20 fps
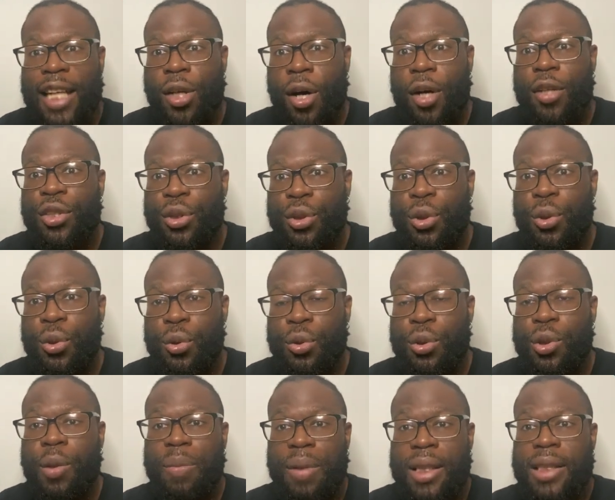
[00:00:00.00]
the tools
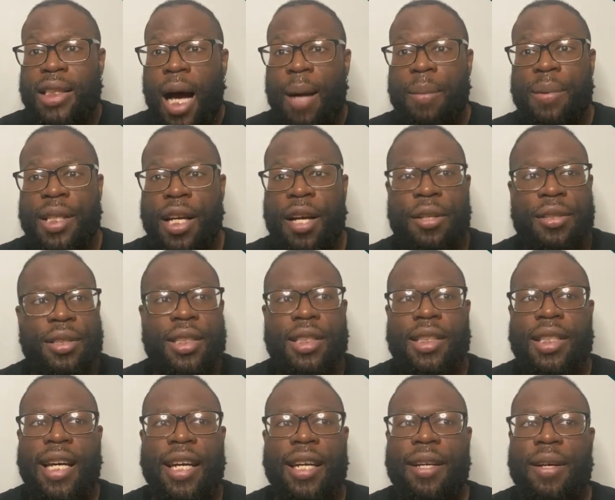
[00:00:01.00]
to be top tier. Just
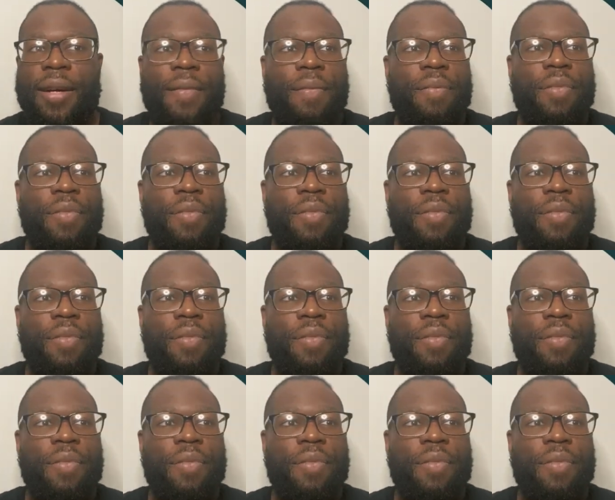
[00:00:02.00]
like,